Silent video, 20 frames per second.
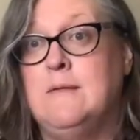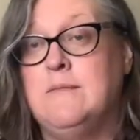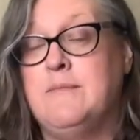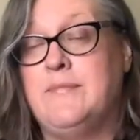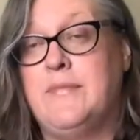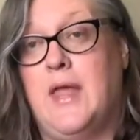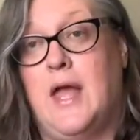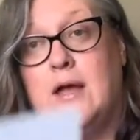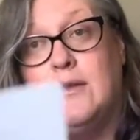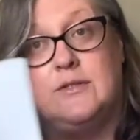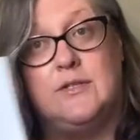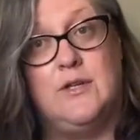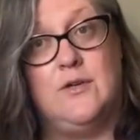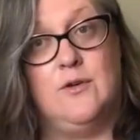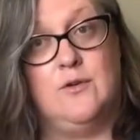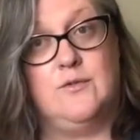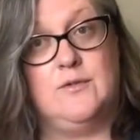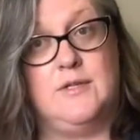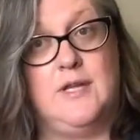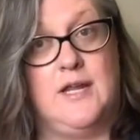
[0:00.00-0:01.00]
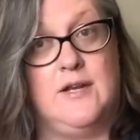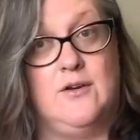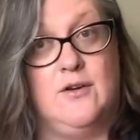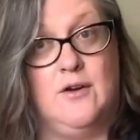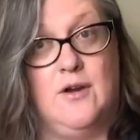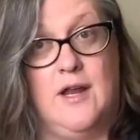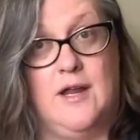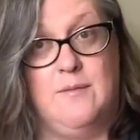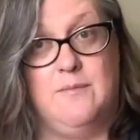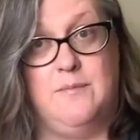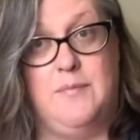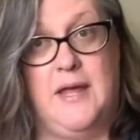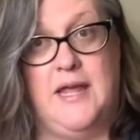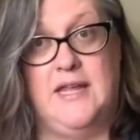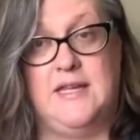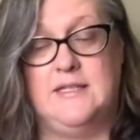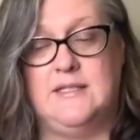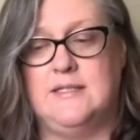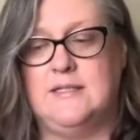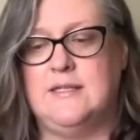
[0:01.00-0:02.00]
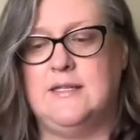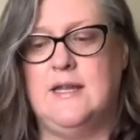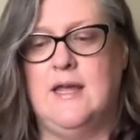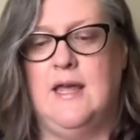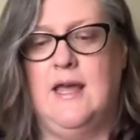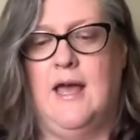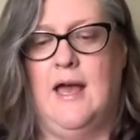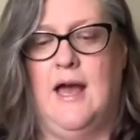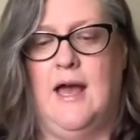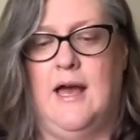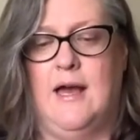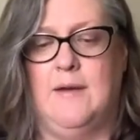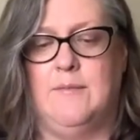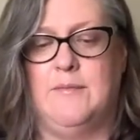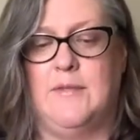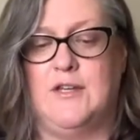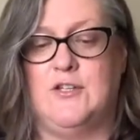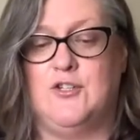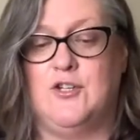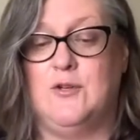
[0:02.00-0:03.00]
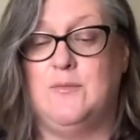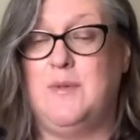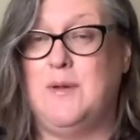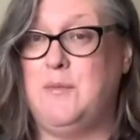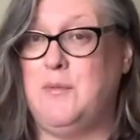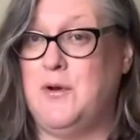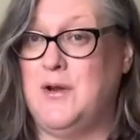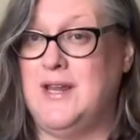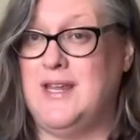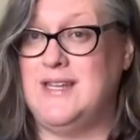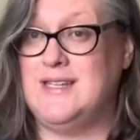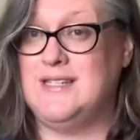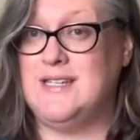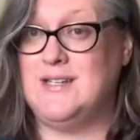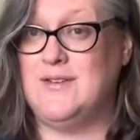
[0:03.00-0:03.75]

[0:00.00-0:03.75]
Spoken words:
alto, tenor, and bass. That should be pretty easy to